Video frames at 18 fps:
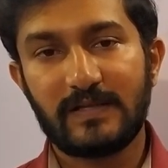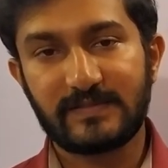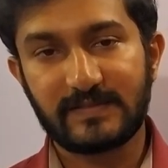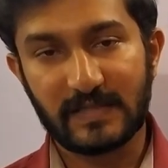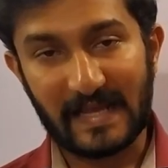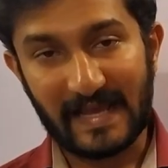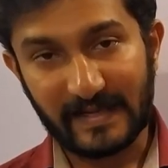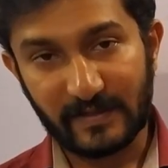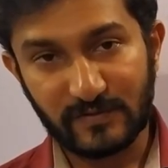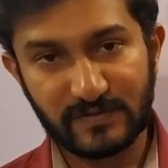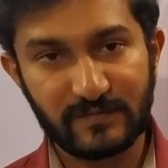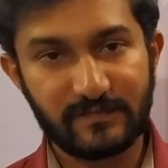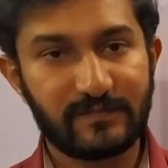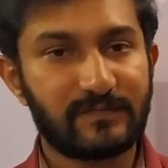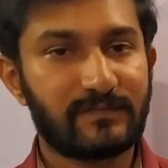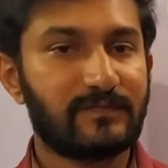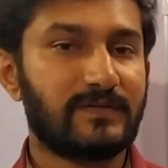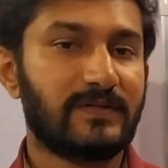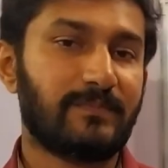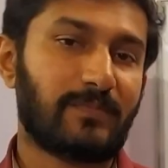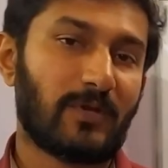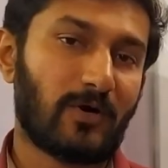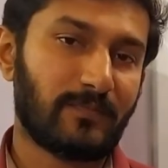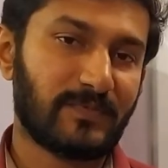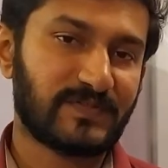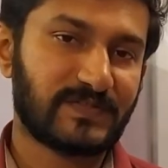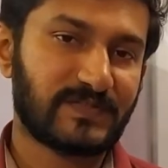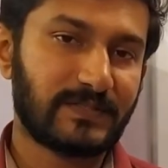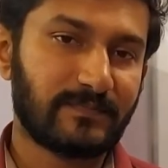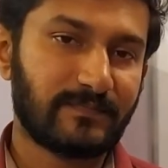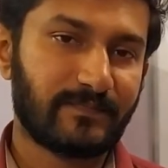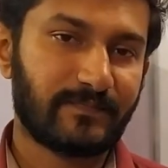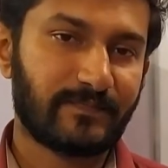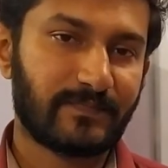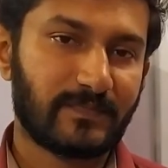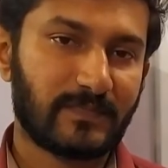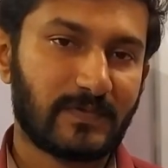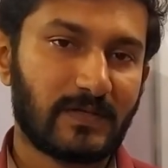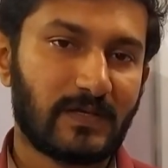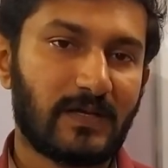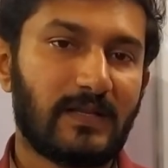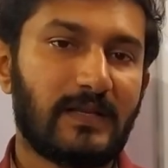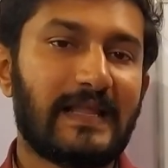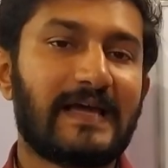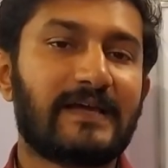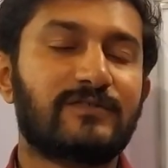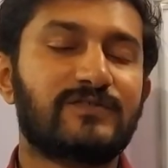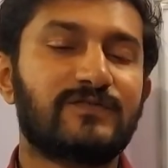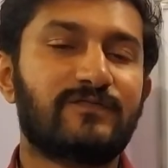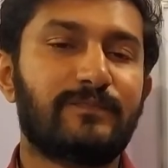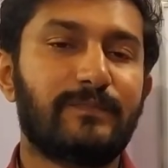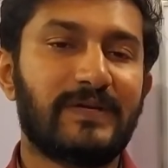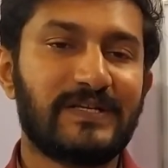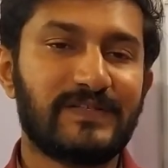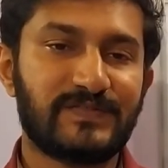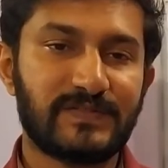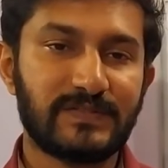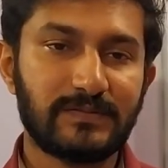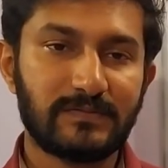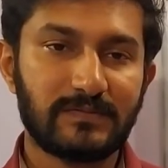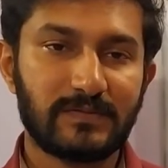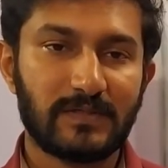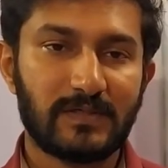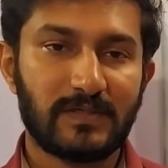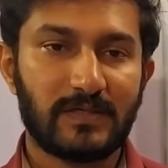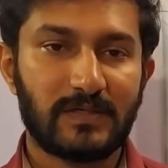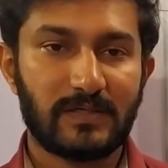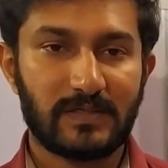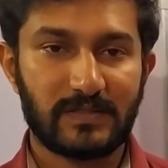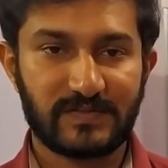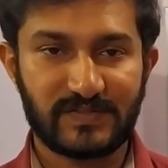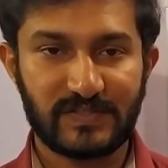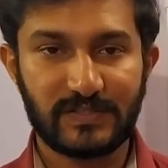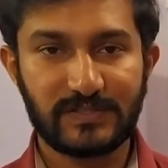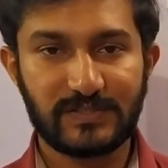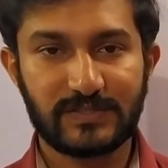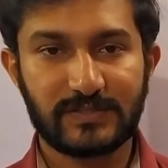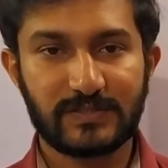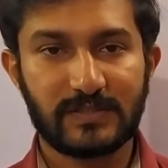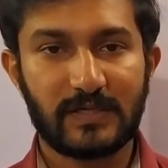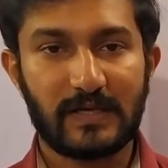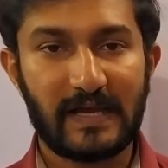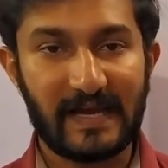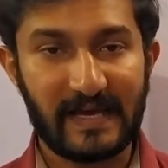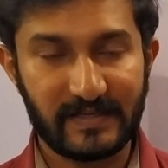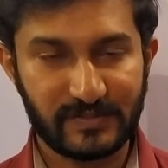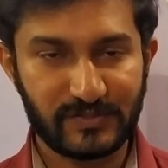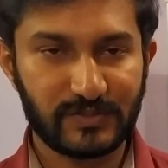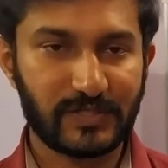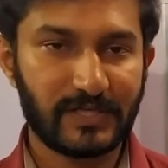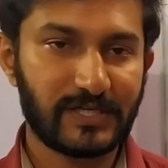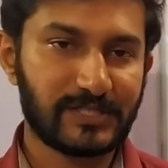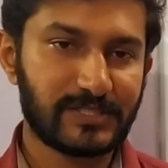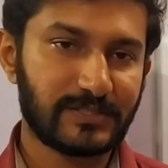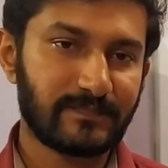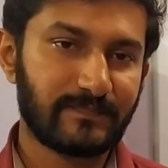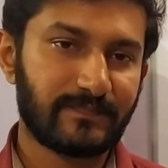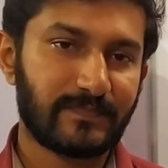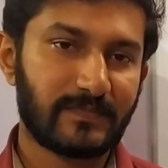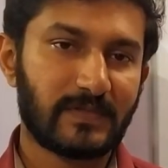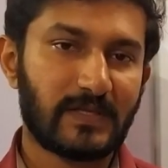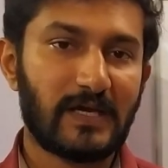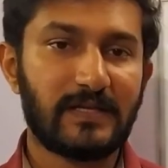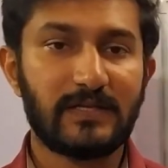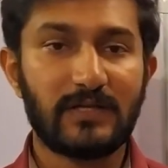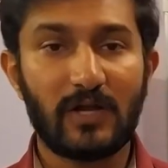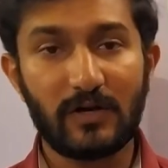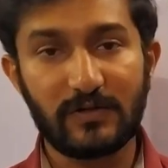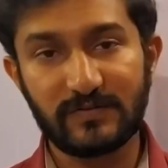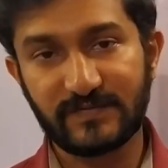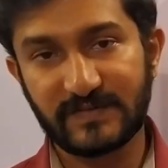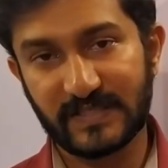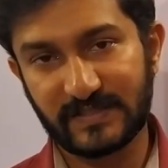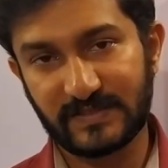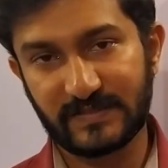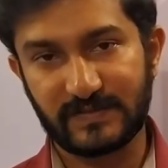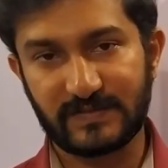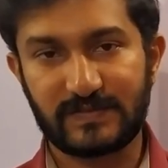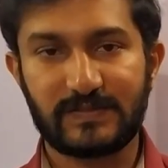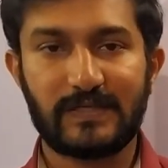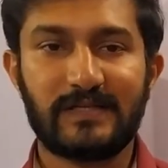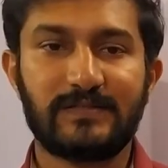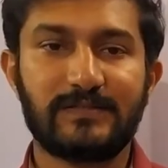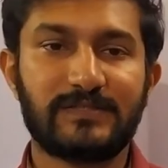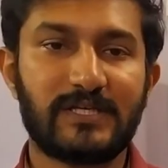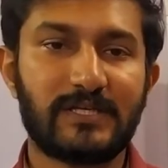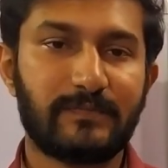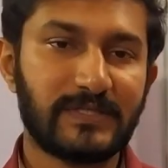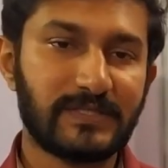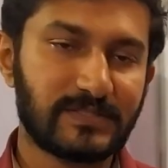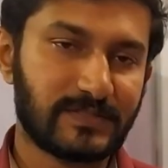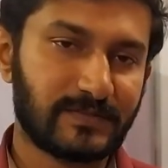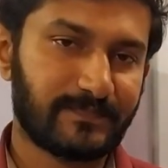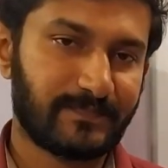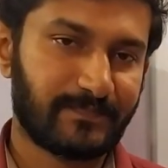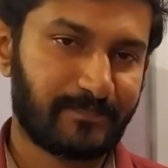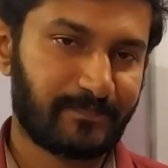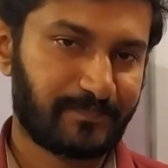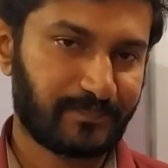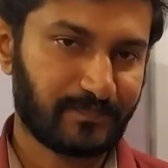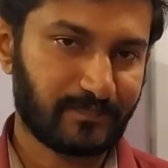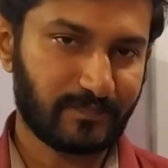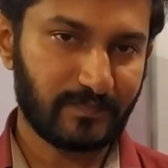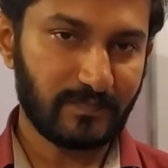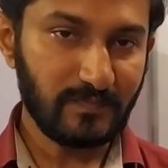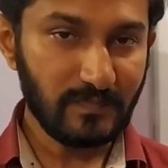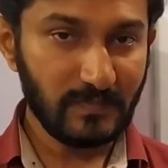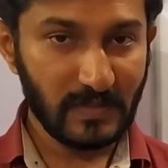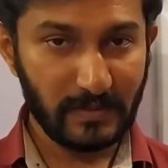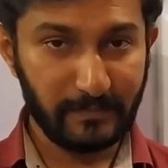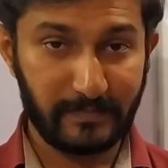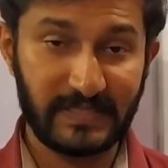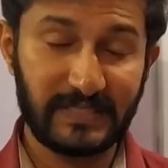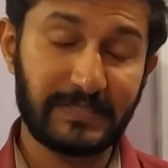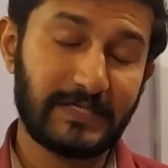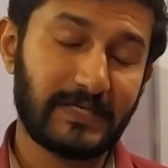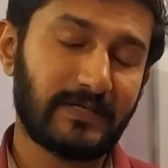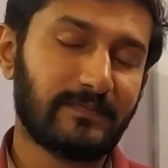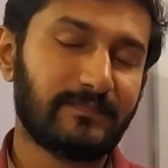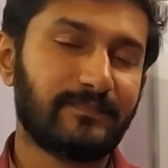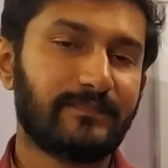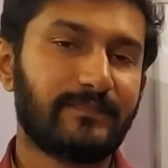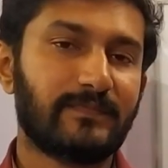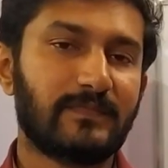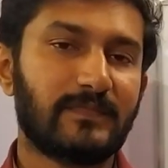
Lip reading: it's the language of diplomacy, language of medicine, research, higher education and a lot of sectors, entertainment, media,